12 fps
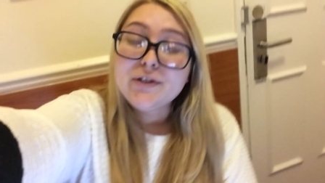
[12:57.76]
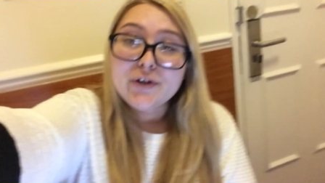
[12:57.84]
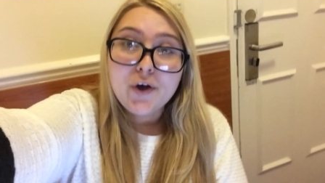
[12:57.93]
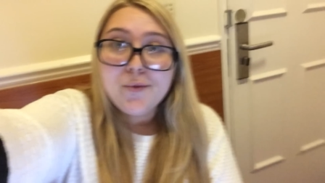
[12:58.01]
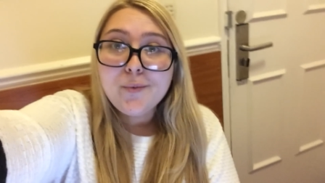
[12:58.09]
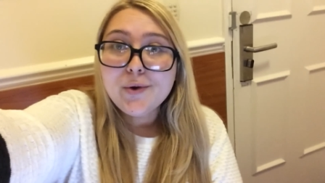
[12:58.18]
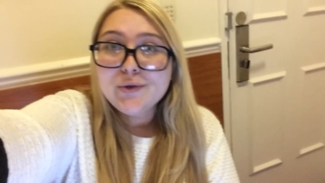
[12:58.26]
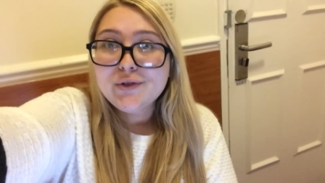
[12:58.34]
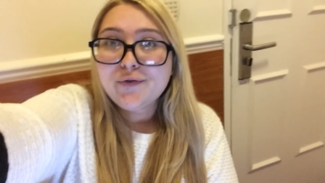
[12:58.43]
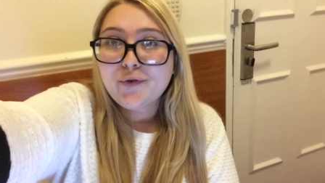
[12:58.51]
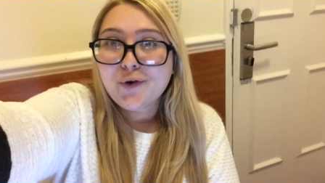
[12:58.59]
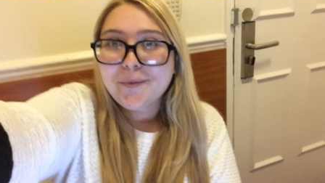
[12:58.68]
It's
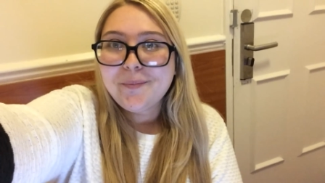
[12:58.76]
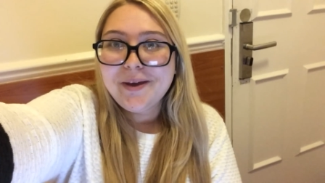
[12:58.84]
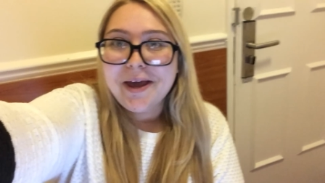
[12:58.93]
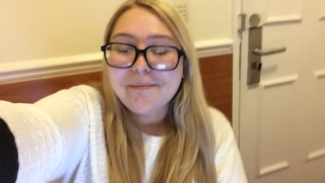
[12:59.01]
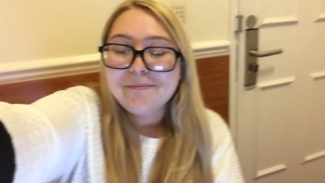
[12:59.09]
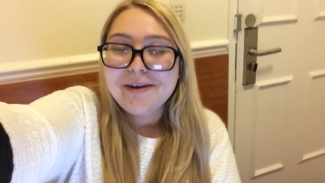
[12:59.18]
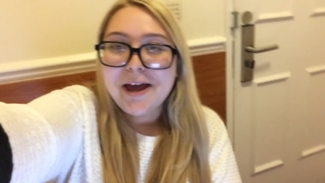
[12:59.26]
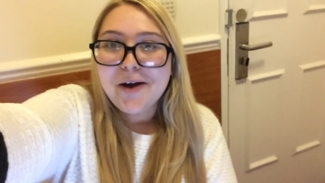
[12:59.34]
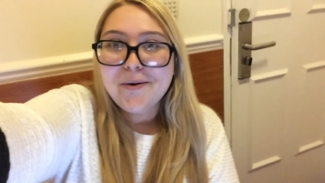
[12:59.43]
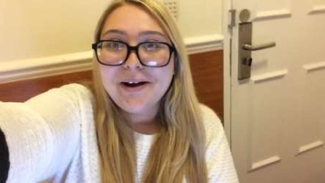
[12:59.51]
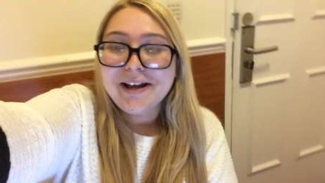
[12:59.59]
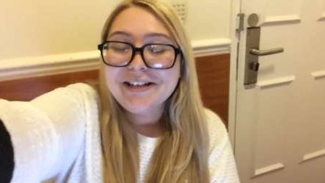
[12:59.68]
almost 4 p.m.
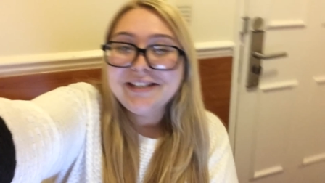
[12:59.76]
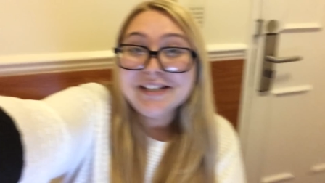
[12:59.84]
now and I